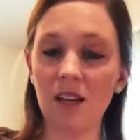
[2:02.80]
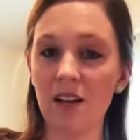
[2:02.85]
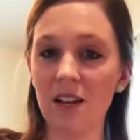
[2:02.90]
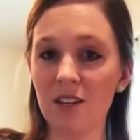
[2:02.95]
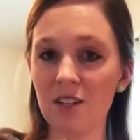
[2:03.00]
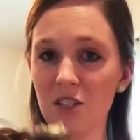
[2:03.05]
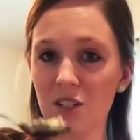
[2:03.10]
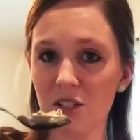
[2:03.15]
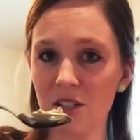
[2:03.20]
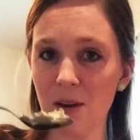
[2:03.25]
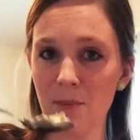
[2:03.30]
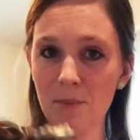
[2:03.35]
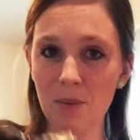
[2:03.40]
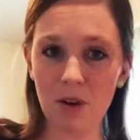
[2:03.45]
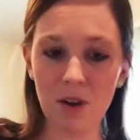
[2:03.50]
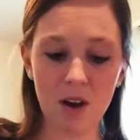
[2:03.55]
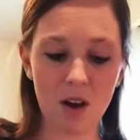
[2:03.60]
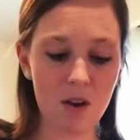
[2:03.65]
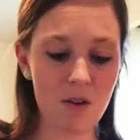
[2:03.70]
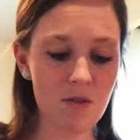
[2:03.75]
I can just dump
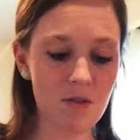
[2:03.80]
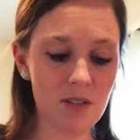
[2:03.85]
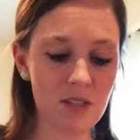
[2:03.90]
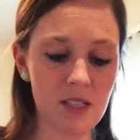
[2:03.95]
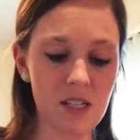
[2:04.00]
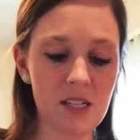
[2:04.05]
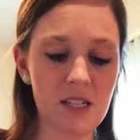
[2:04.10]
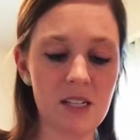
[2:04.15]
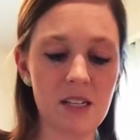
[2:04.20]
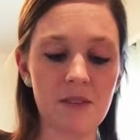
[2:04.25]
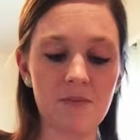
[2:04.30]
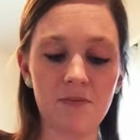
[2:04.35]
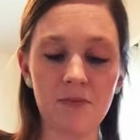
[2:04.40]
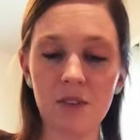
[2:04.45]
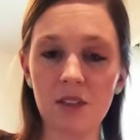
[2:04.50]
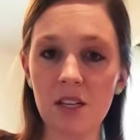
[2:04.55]
and go, it's easy.